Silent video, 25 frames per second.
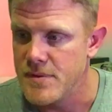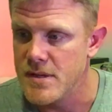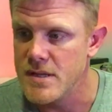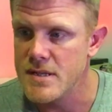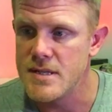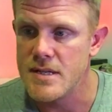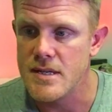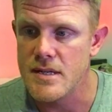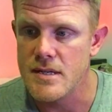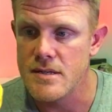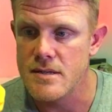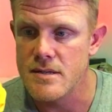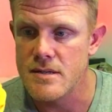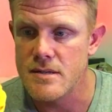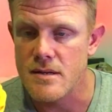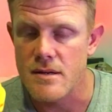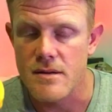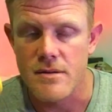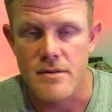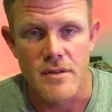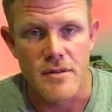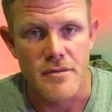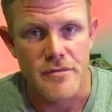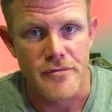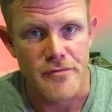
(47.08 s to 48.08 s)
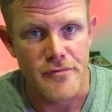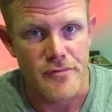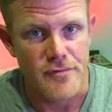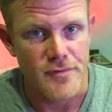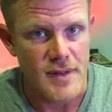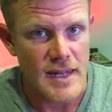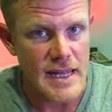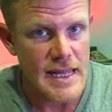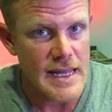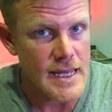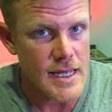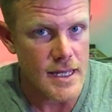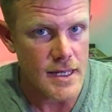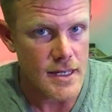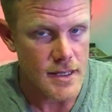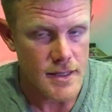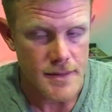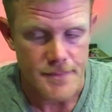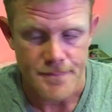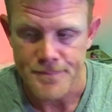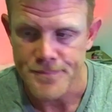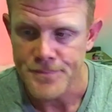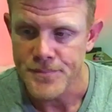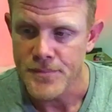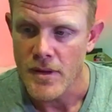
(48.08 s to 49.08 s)
This is the Fleekin.
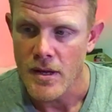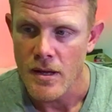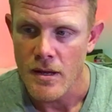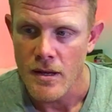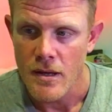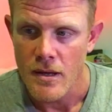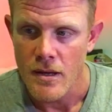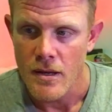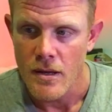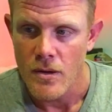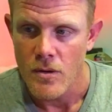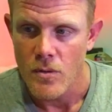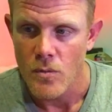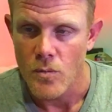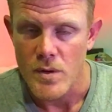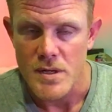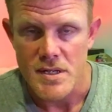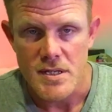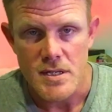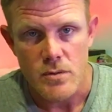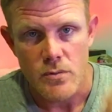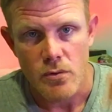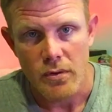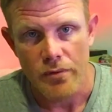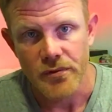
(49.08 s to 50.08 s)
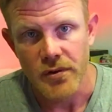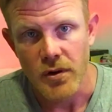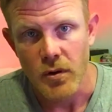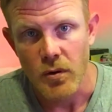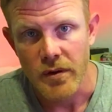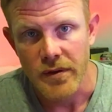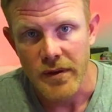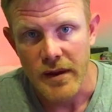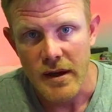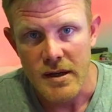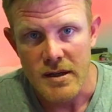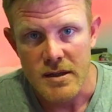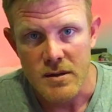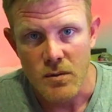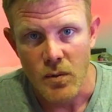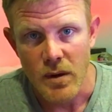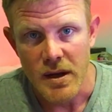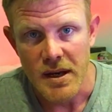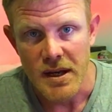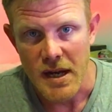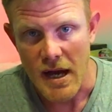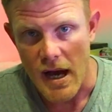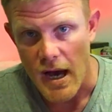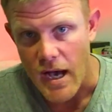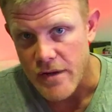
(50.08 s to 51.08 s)
We did a review on these a
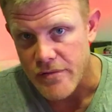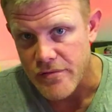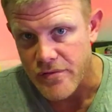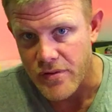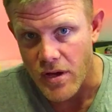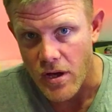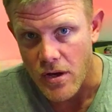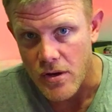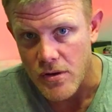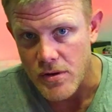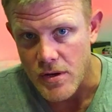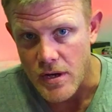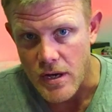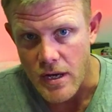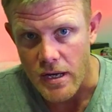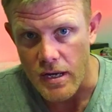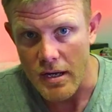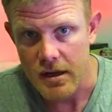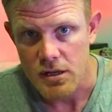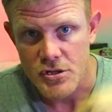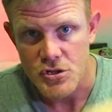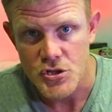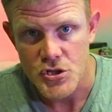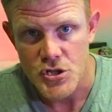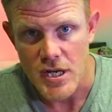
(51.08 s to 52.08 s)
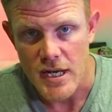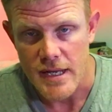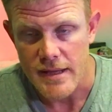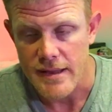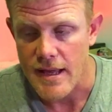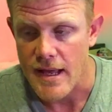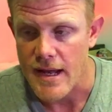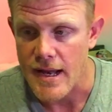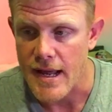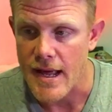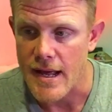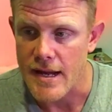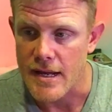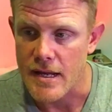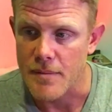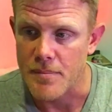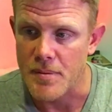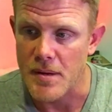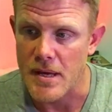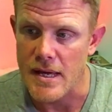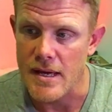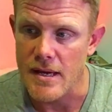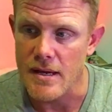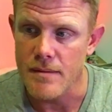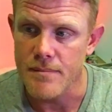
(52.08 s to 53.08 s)
week and a half ago. You can check that out up
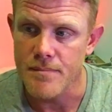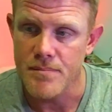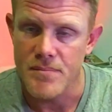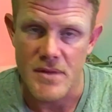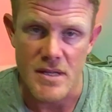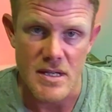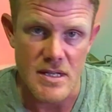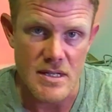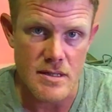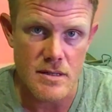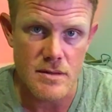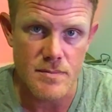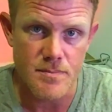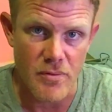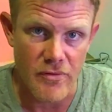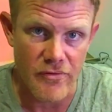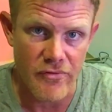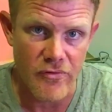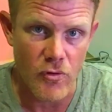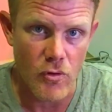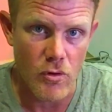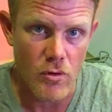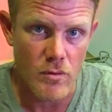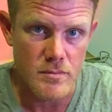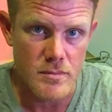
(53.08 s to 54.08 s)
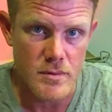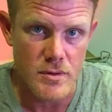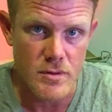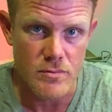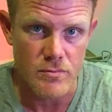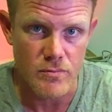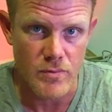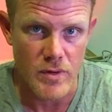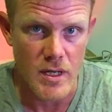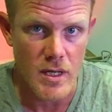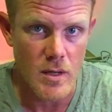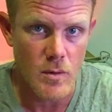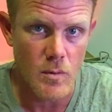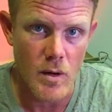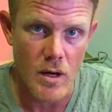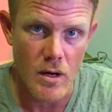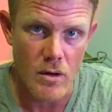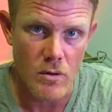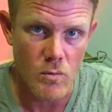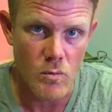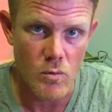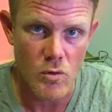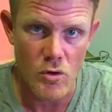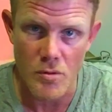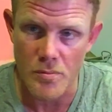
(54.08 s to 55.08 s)
here. These performed really
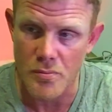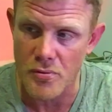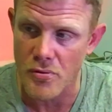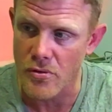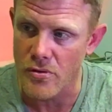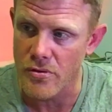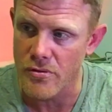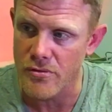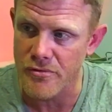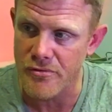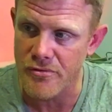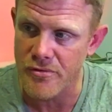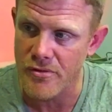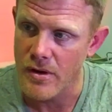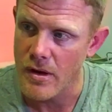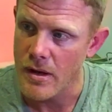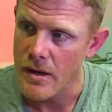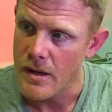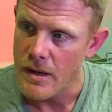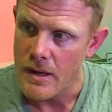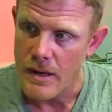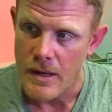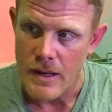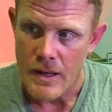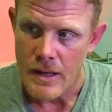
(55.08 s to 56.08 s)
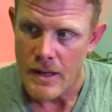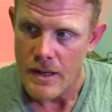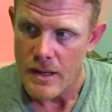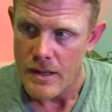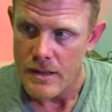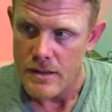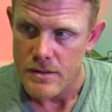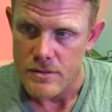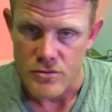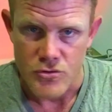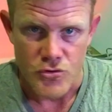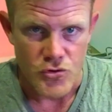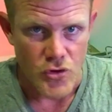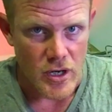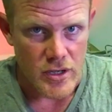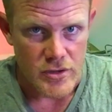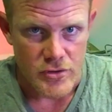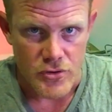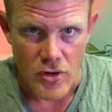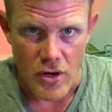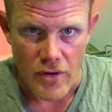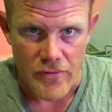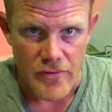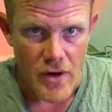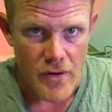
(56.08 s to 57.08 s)
well. Waterproof, truck
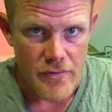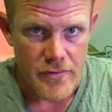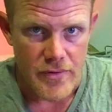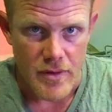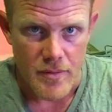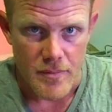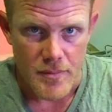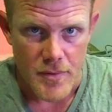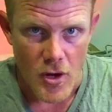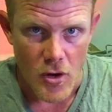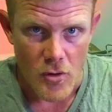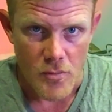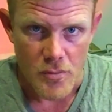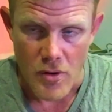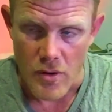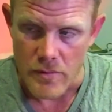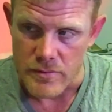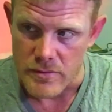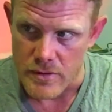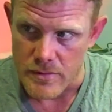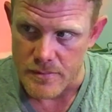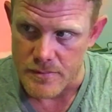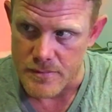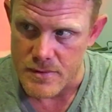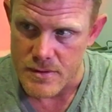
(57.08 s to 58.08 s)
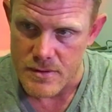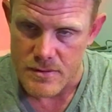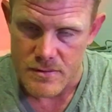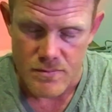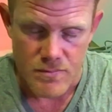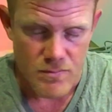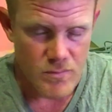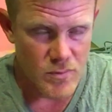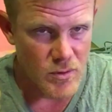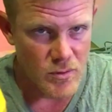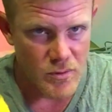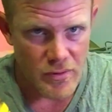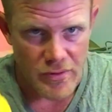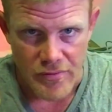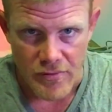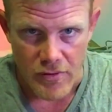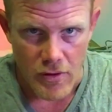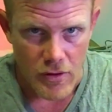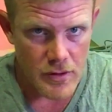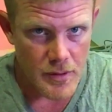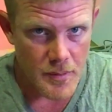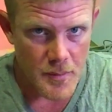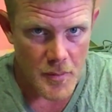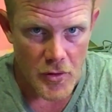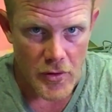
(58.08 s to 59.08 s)
drove over them, no problems. We were
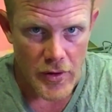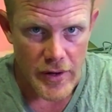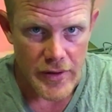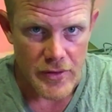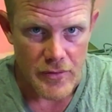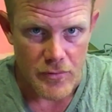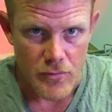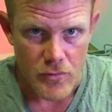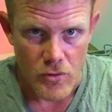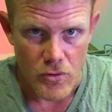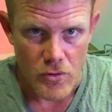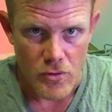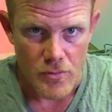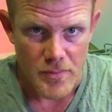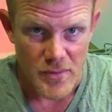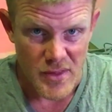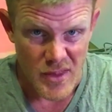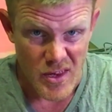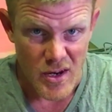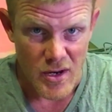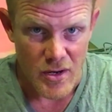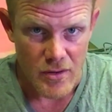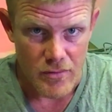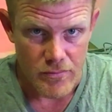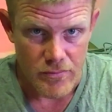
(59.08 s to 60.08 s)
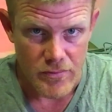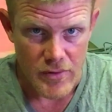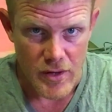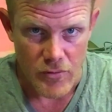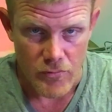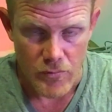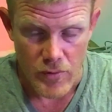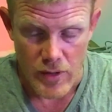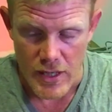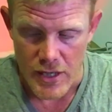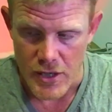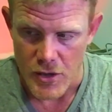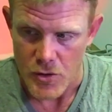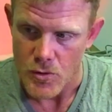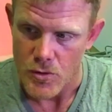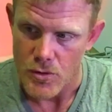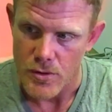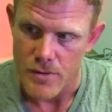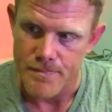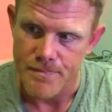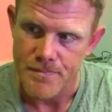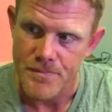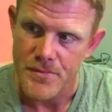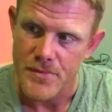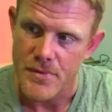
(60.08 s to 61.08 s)
throwing them around the room. They're really good.